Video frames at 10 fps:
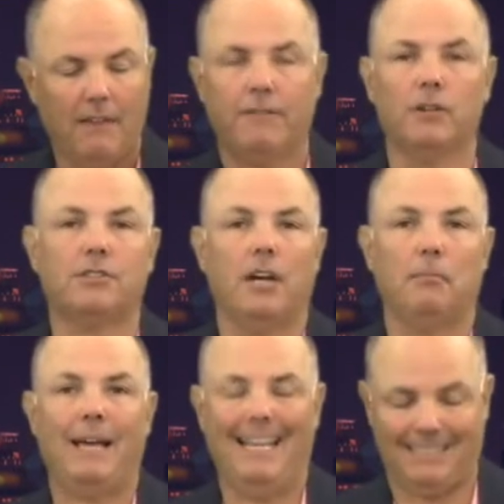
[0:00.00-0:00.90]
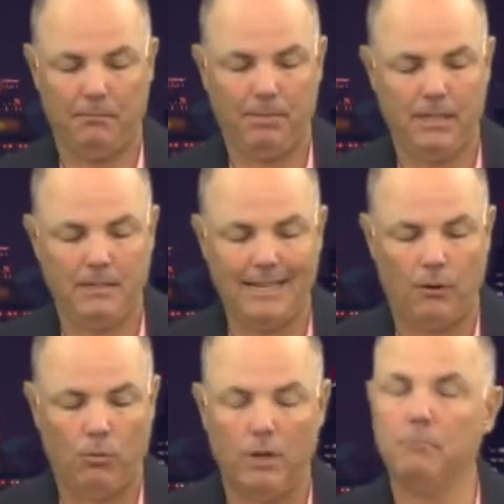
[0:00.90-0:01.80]
First up, S and P
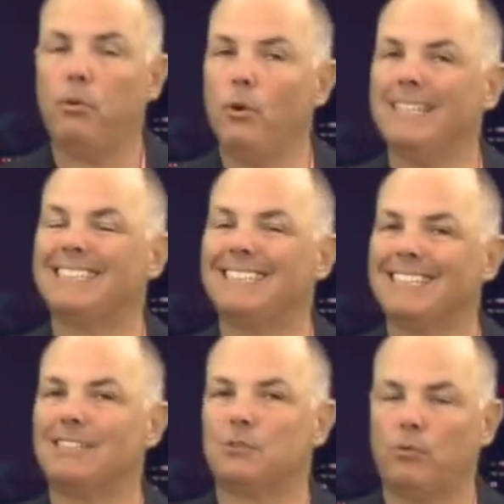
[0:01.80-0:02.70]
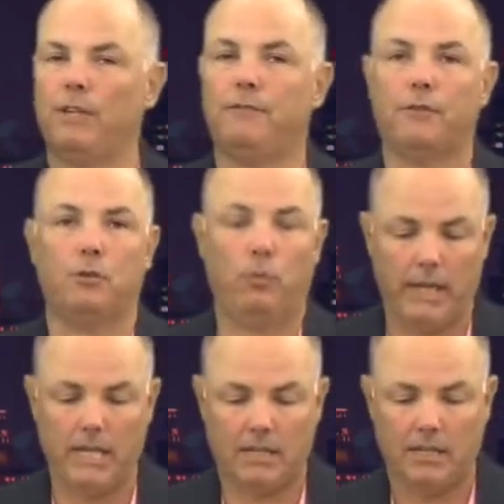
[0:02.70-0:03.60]
down one point six three for the
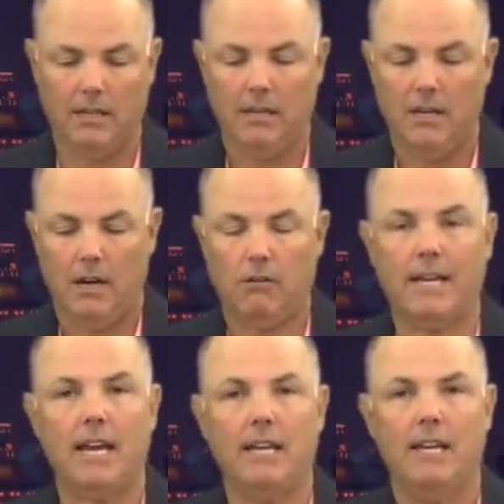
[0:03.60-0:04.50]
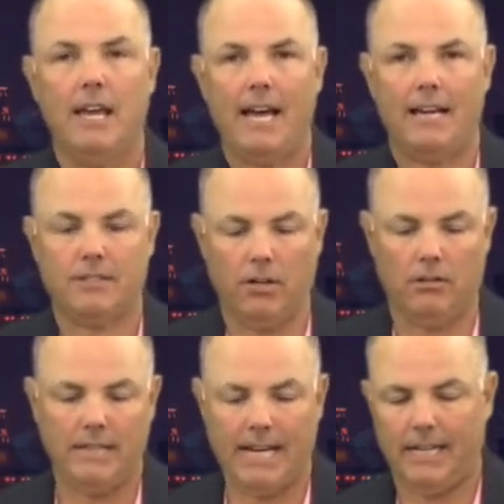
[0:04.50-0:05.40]
week, okay, has
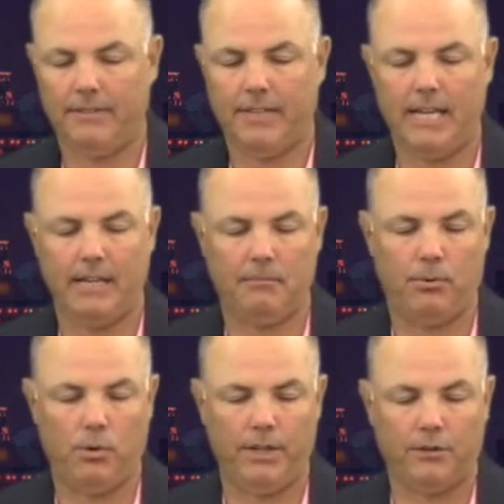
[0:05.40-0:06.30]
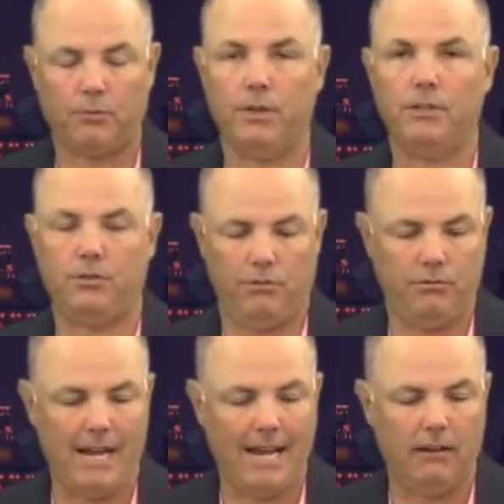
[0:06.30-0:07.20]
gone negative again at zero point three two
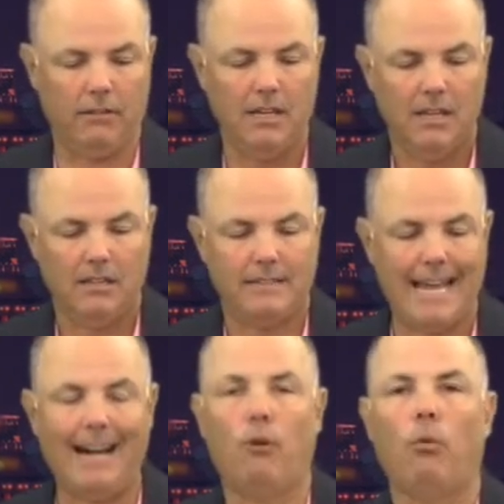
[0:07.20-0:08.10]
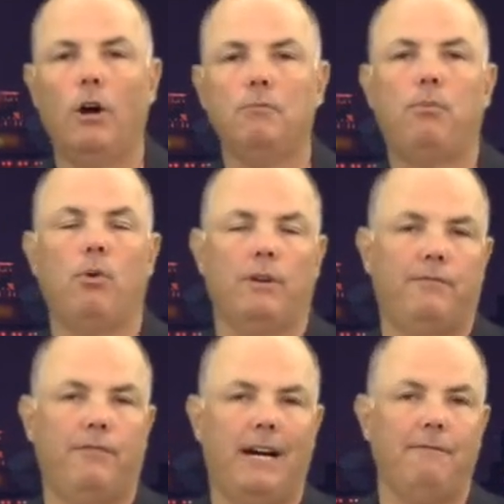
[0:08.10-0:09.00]
down, down one point
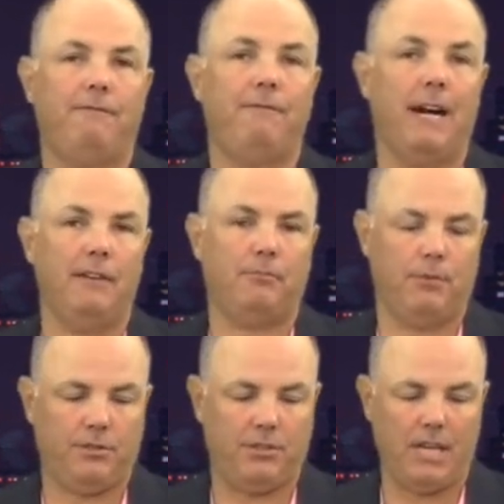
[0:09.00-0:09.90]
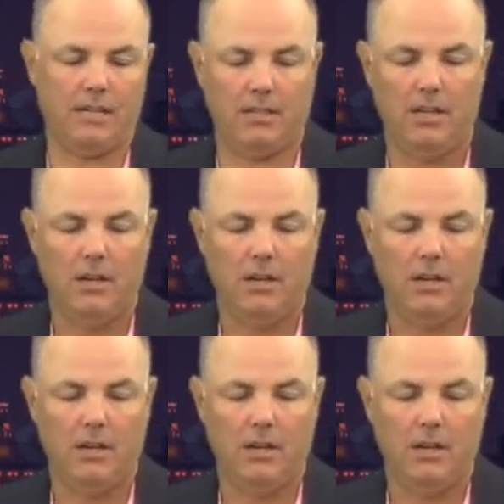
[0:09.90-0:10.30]
five five percent